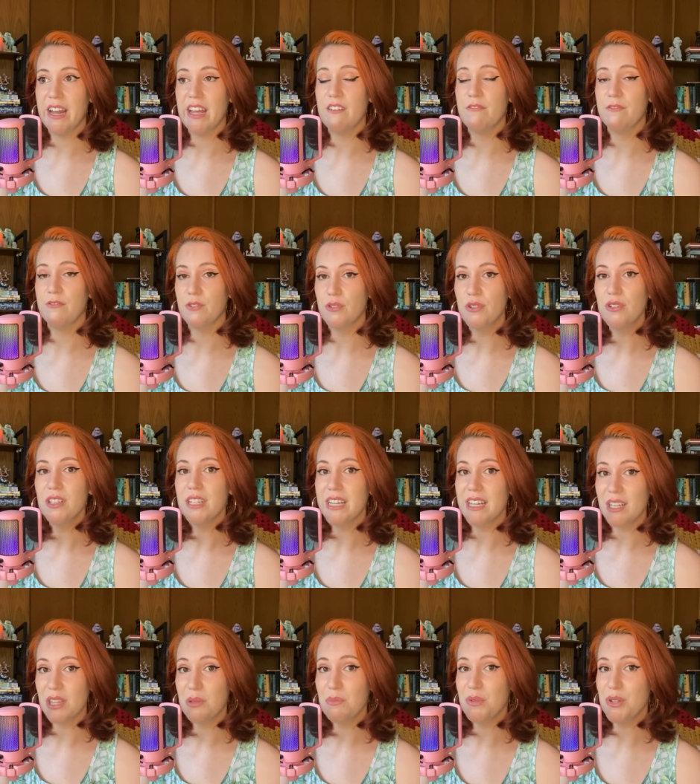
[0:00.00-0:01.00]
a
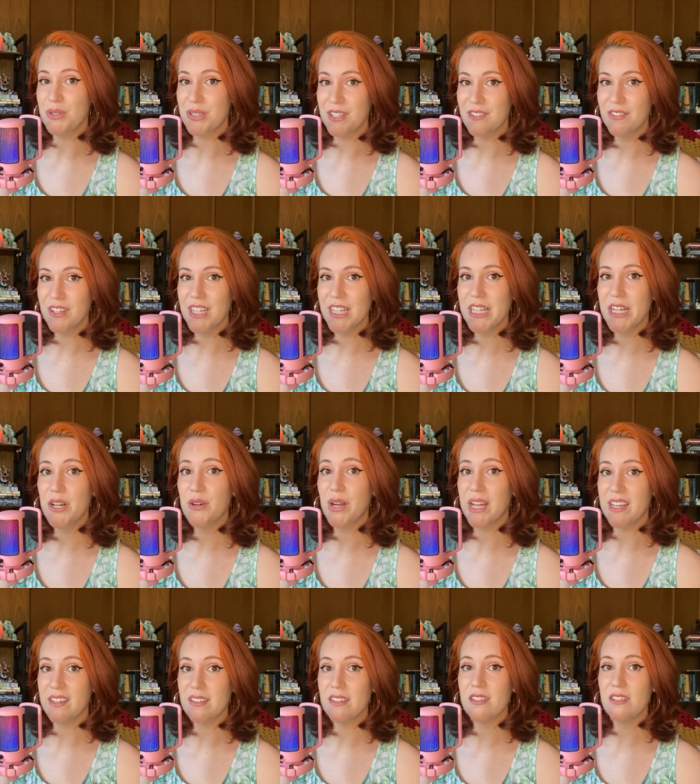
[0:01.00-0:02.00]
full-length music video
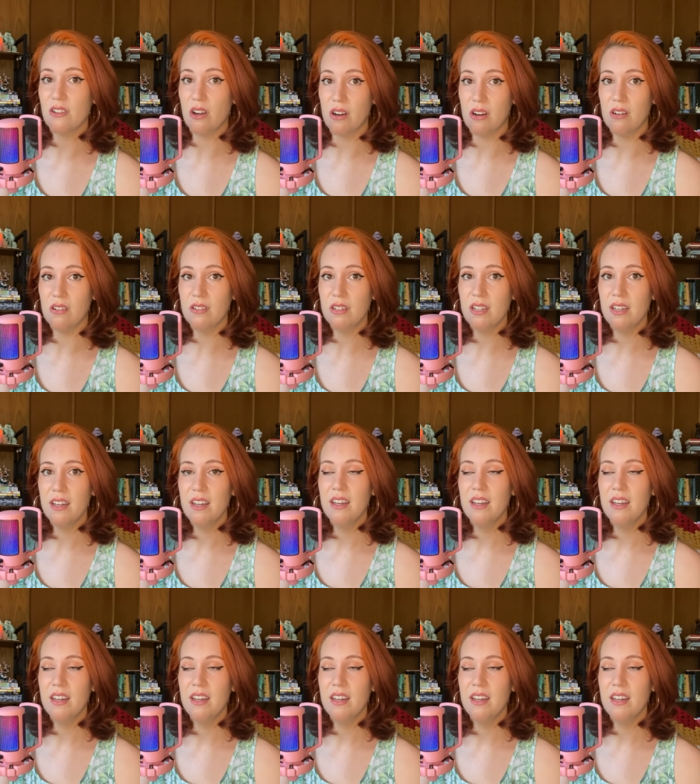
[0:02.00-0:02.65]
and song.